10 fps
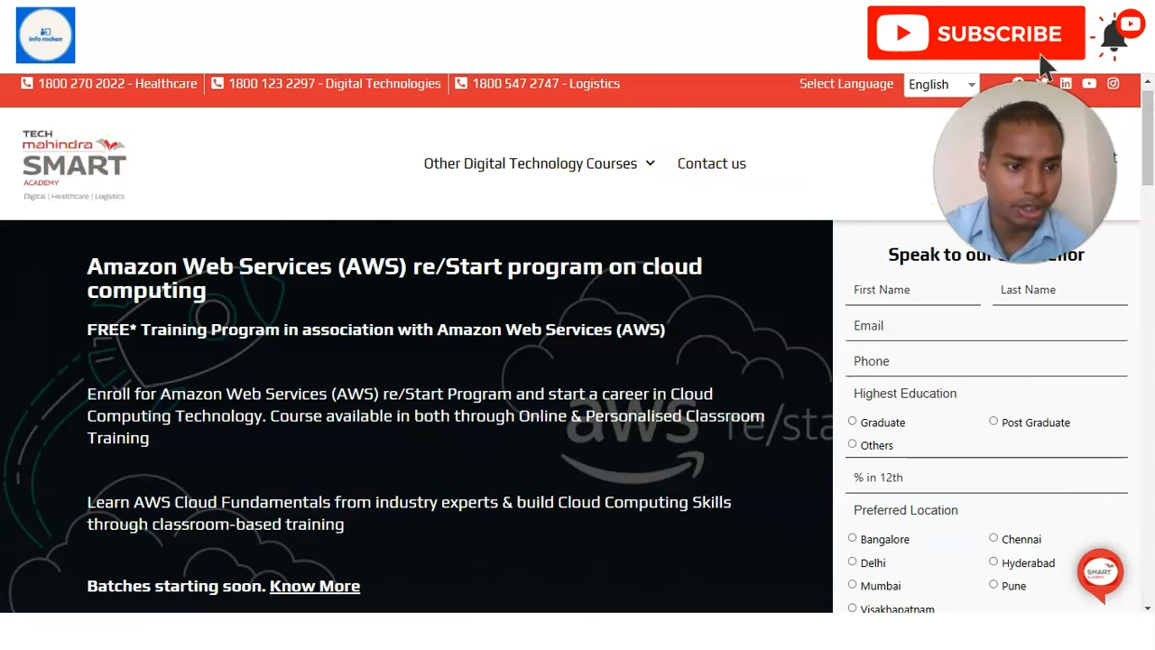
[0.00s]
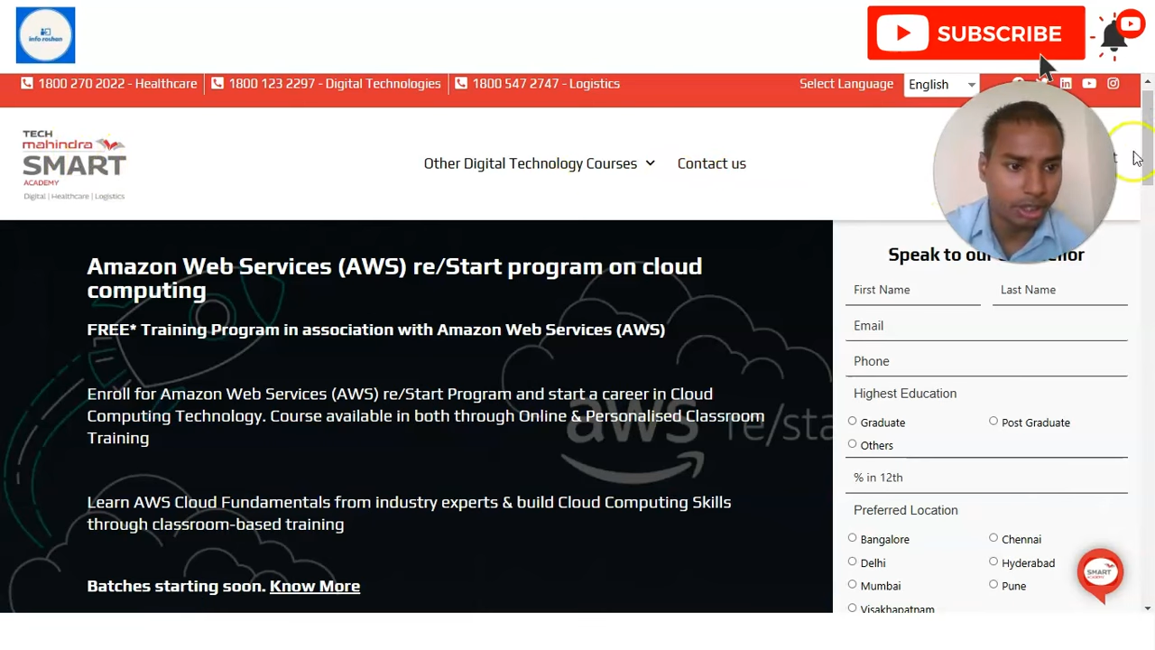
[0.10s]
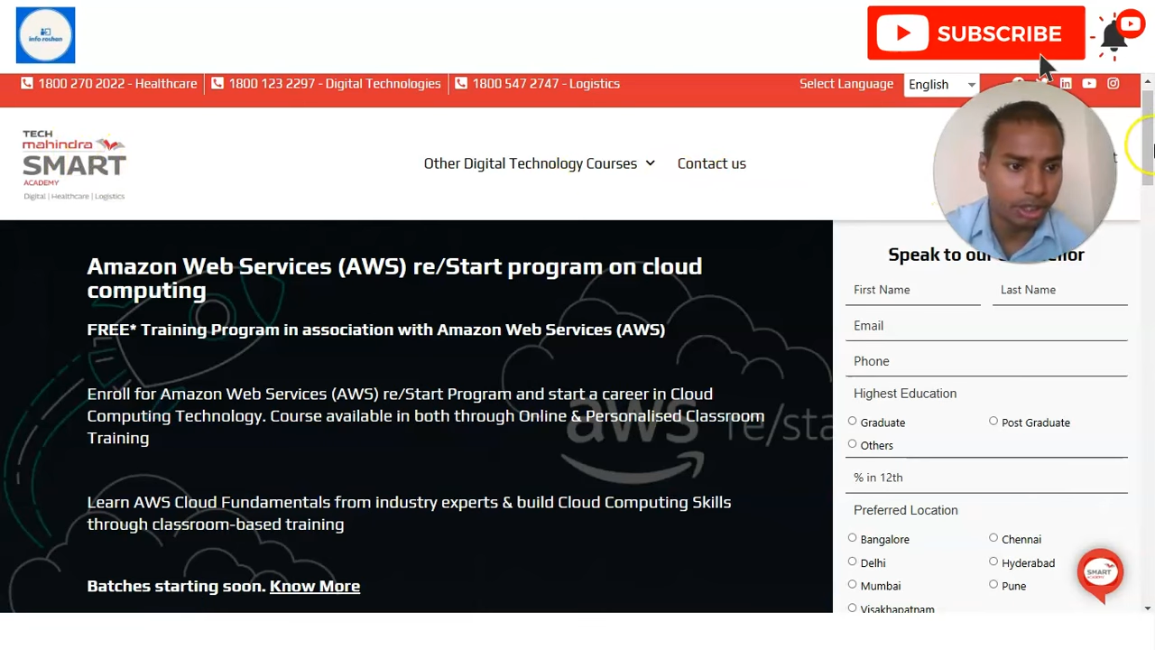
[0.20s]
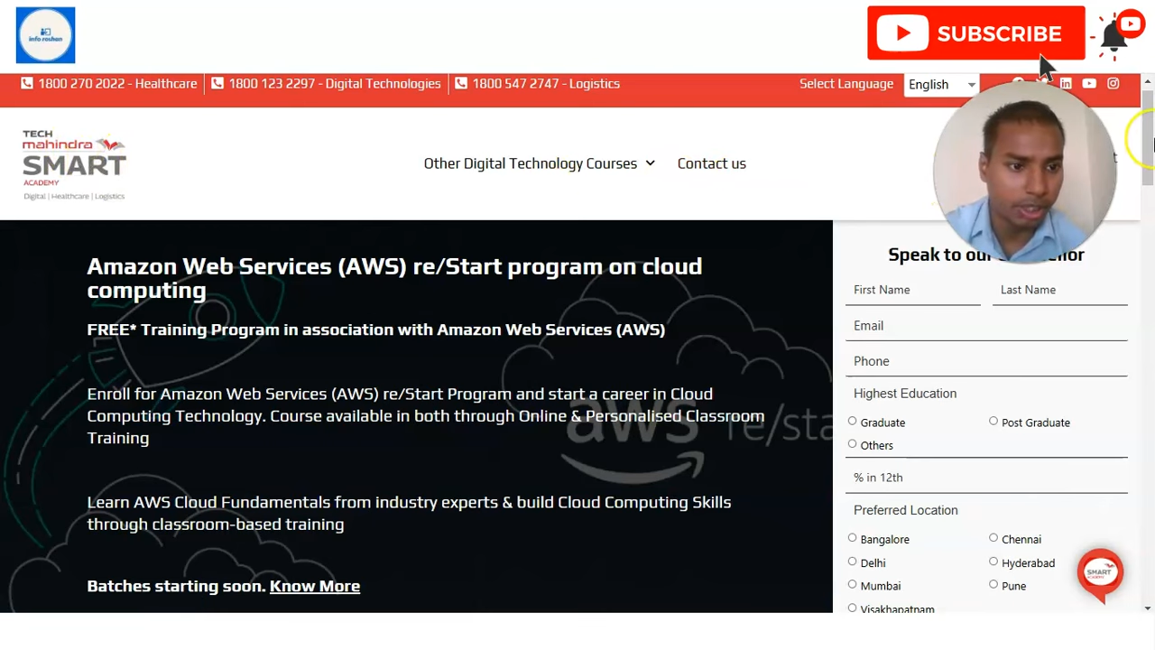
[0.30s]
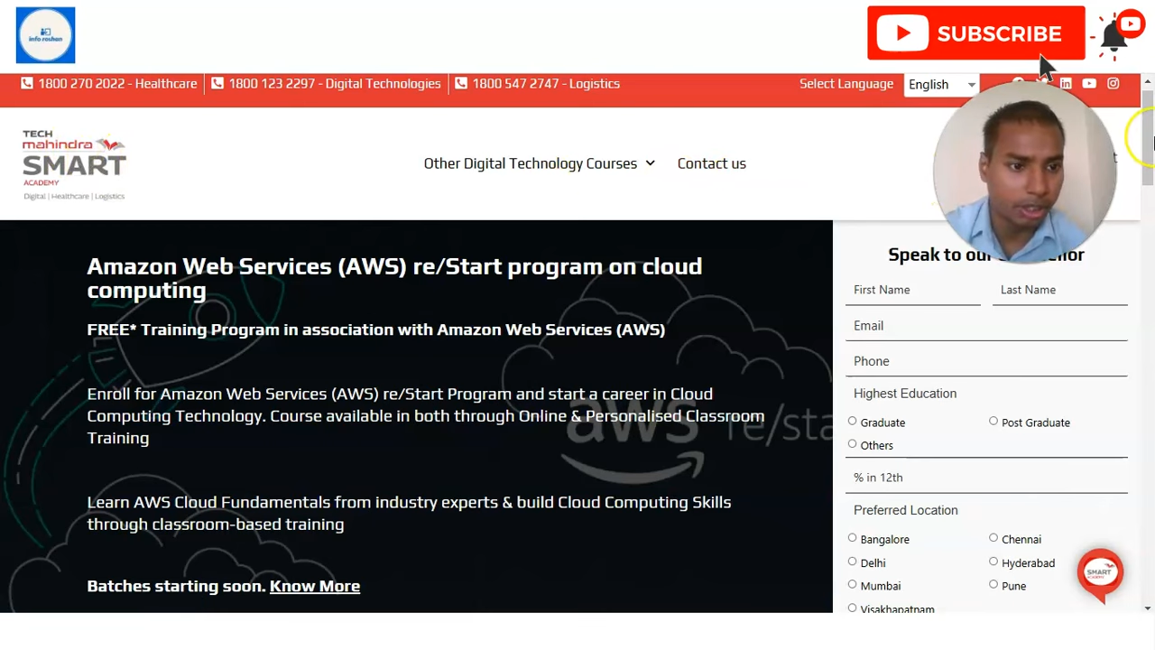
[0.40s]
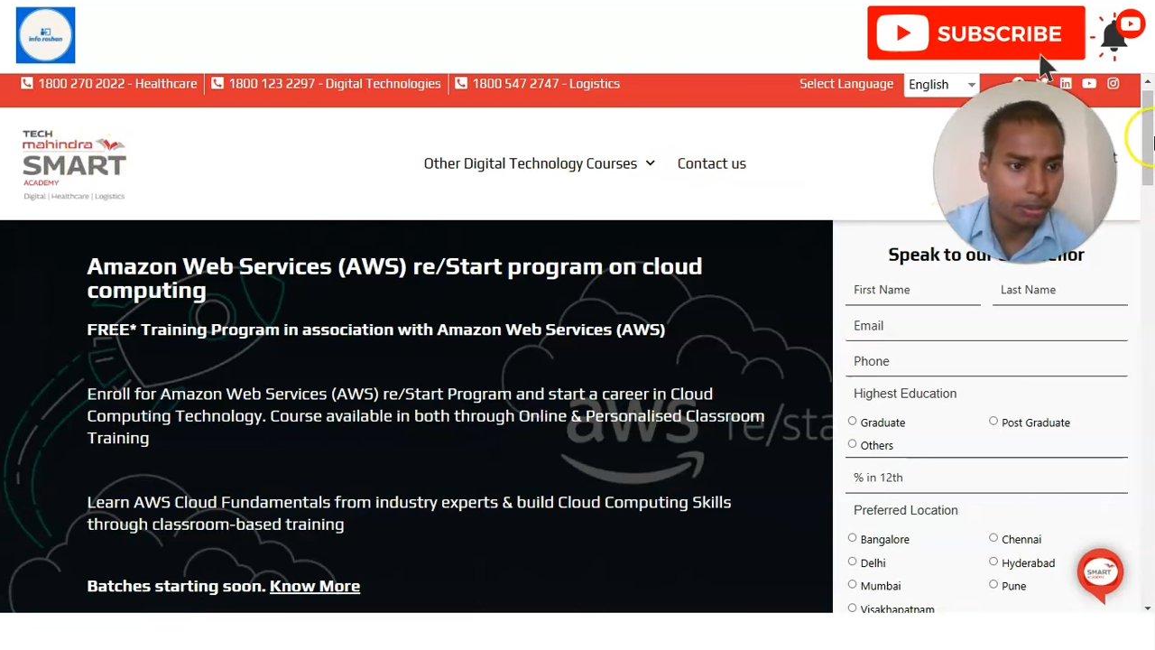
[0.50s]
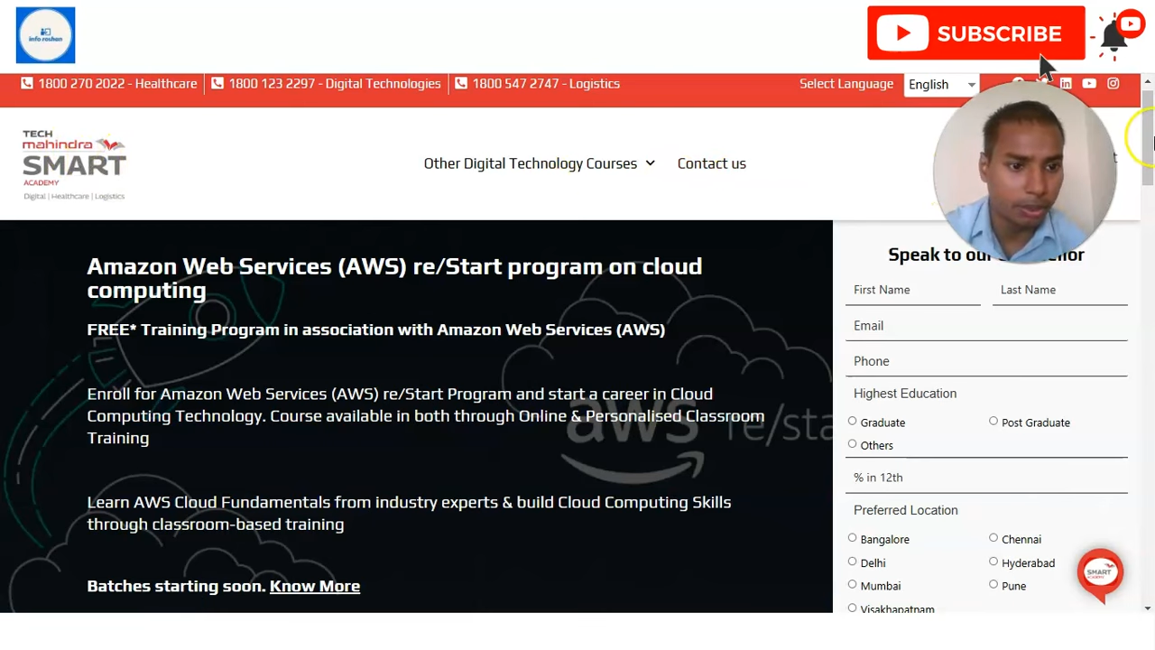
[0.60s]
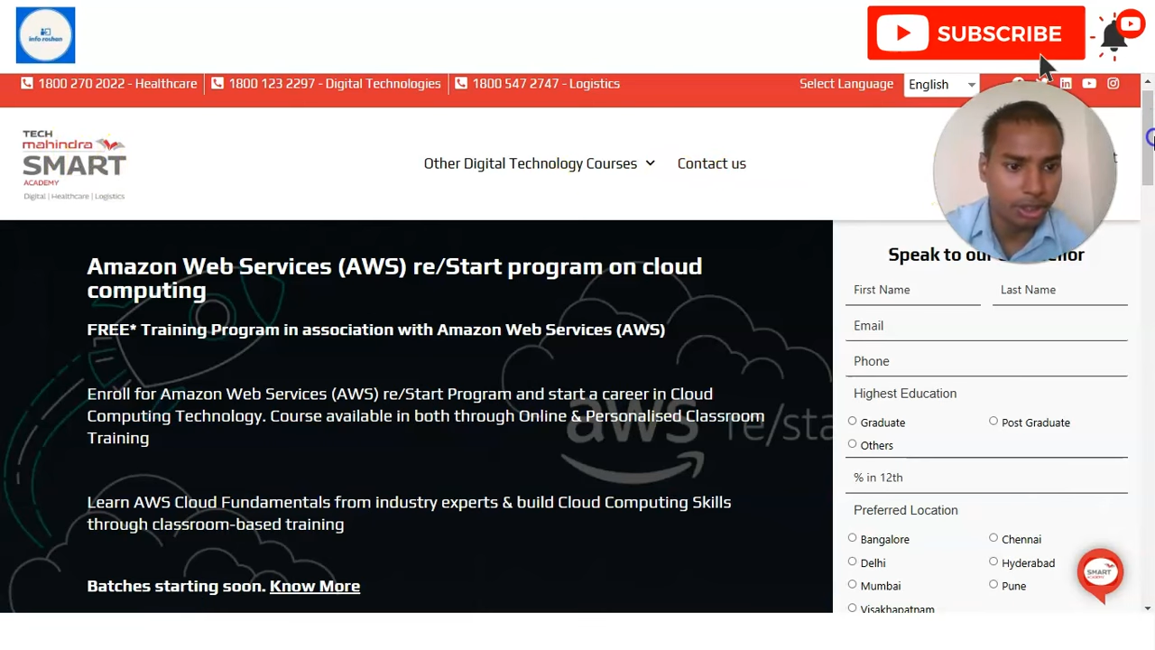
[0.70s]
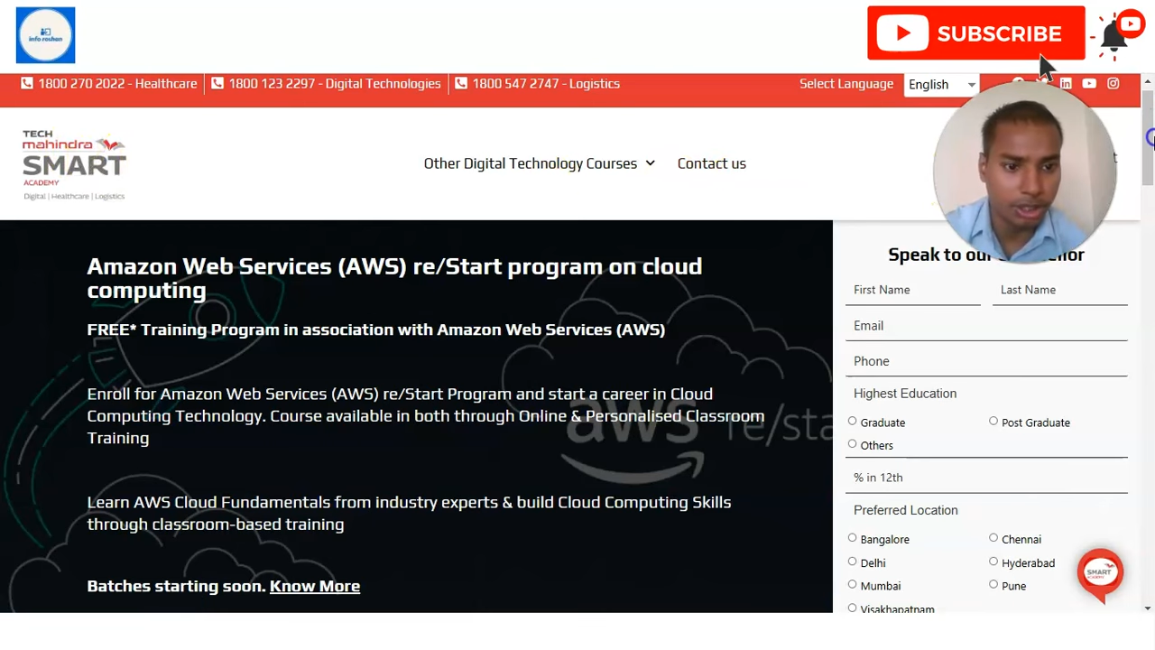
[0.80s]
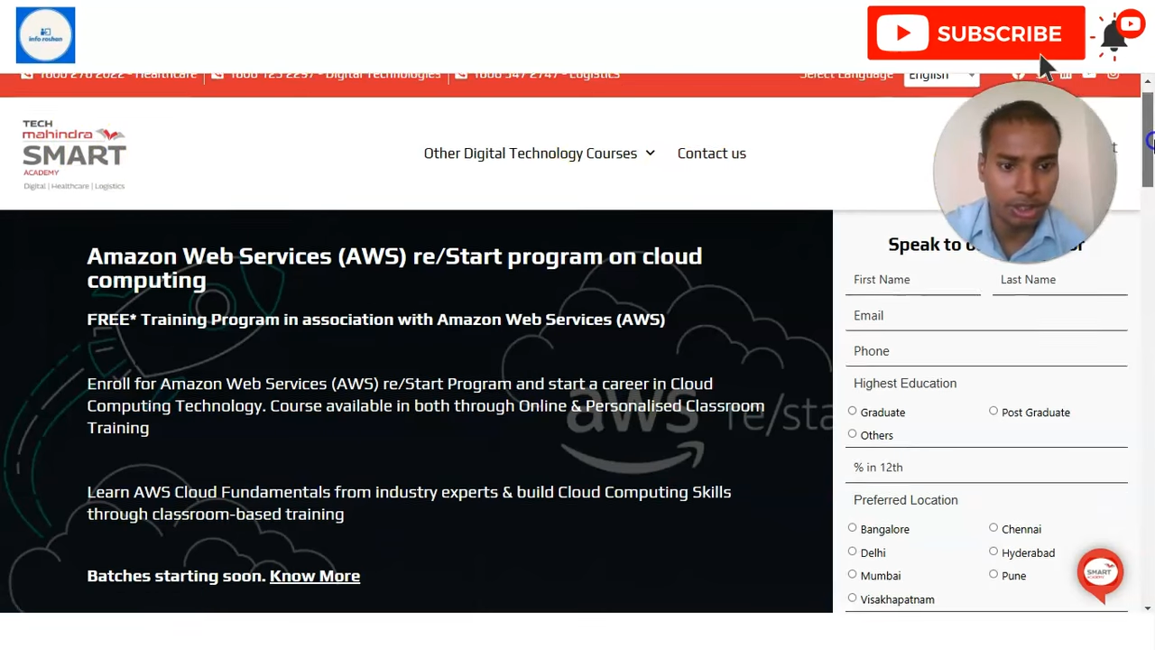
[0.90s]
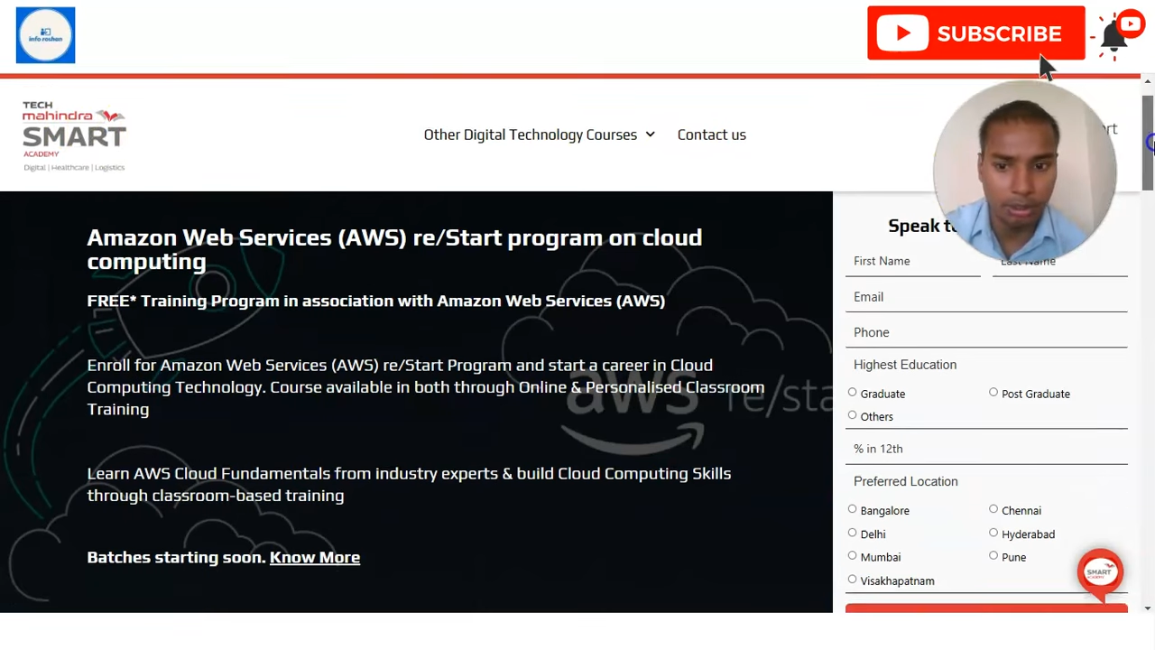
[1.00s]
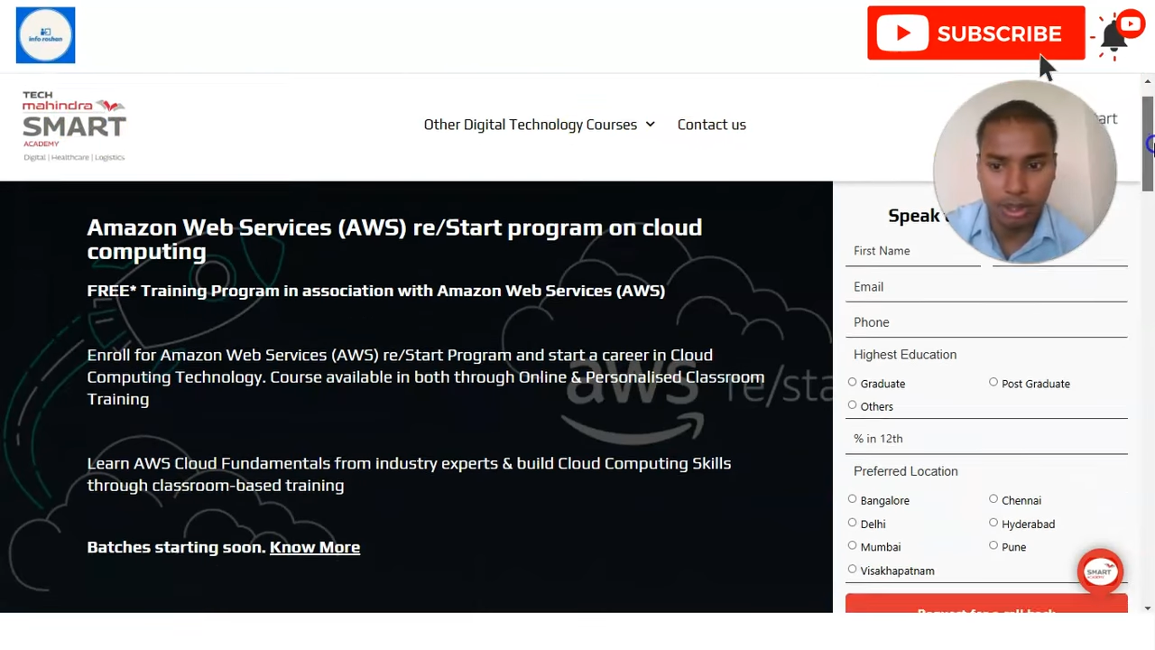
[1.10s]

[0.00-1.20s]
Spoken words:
AWS is given.